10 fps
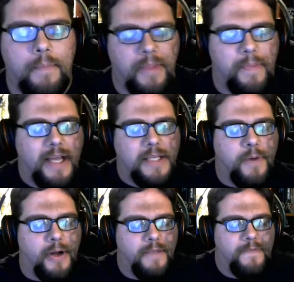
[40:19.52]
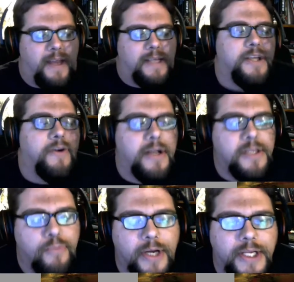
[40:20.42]
the biggest part that Fantasy Grounds will
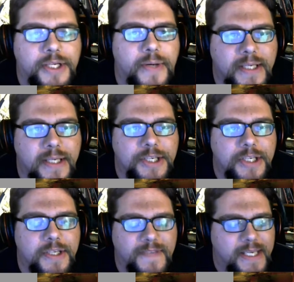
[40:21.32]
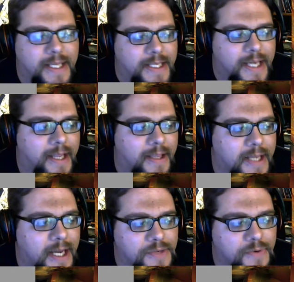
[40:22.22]
bring to us is just facilitating
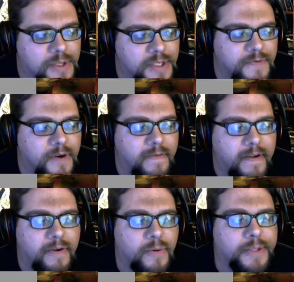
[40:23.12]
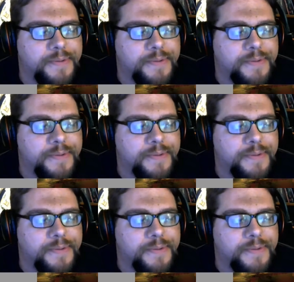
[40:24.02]
dice rolls in front of everyone.